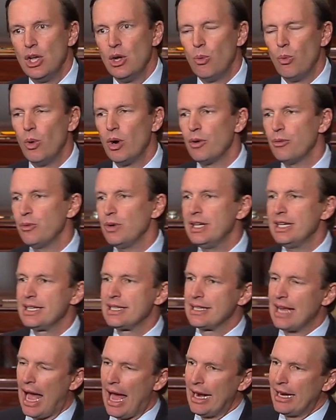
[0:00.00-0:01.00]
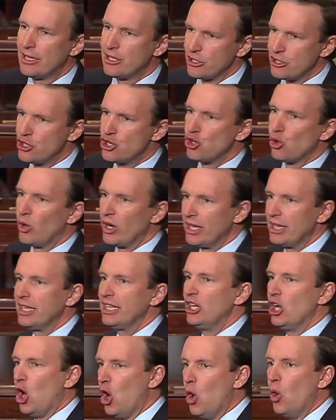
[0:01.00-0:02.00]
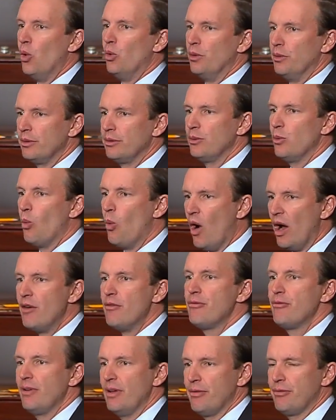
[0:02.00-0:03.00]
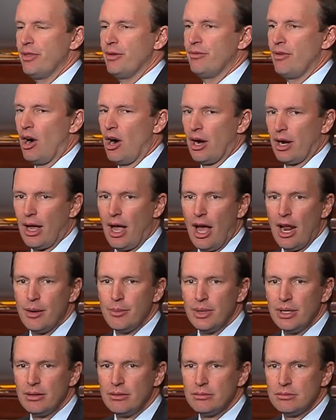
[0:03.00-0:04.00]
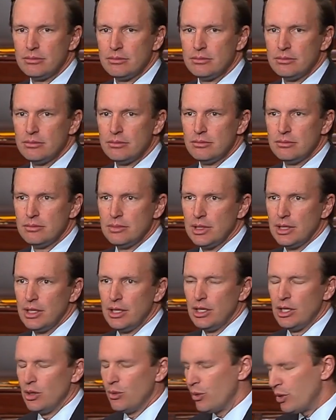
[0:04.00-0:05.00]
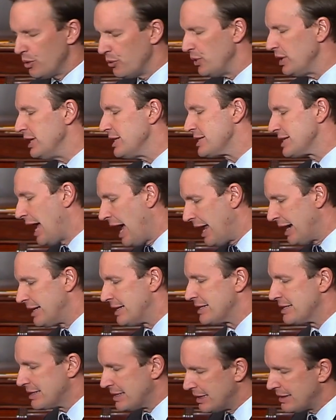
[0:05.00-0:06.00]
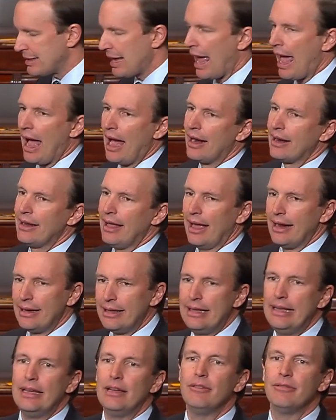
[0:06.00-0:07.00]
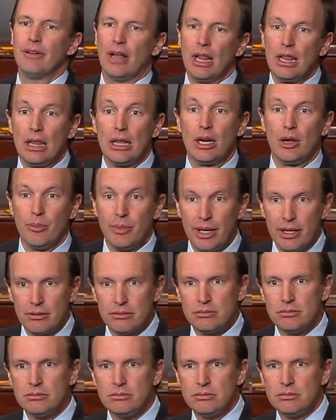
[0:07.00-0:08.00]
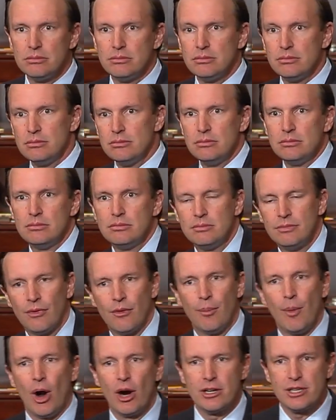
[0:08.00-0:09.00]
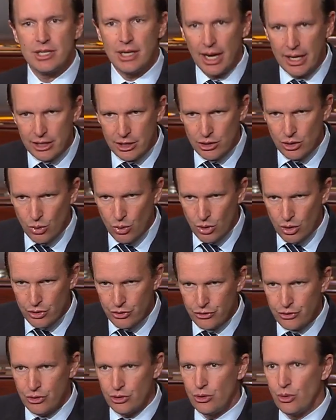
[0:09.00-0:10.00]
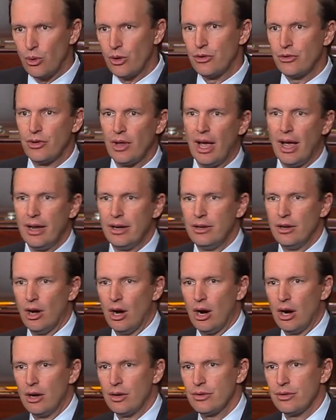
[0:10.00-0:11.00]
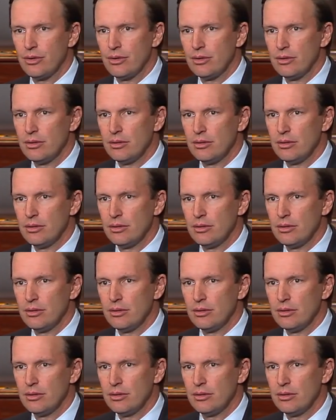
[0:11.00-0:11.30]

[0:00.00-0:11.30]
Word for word: What if we decided to jointly own one fifth of our economy? What if we decided to sit down and give a little bit from our side to yours, to your side to ours?